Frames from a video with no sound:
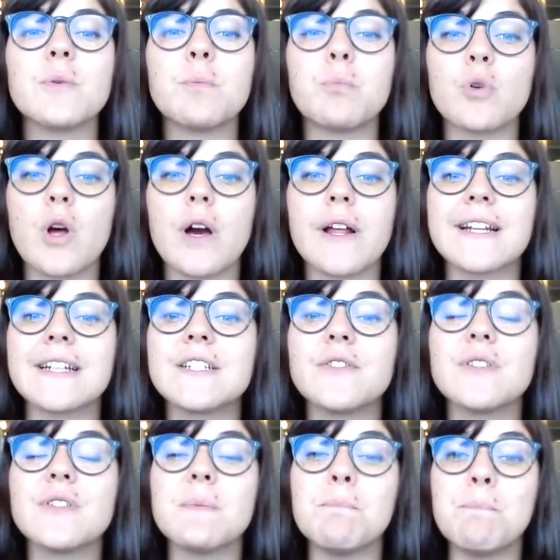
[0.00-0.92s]
the product
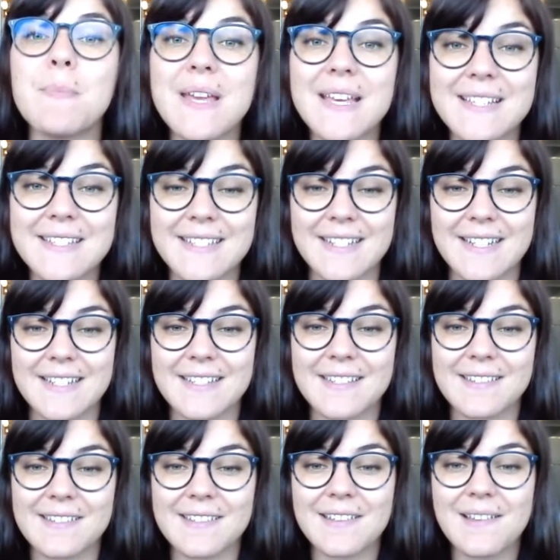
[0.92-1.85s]
to the
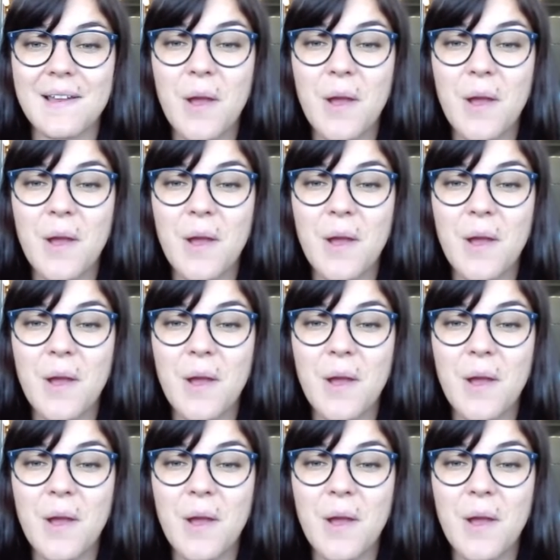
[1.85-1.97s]
business,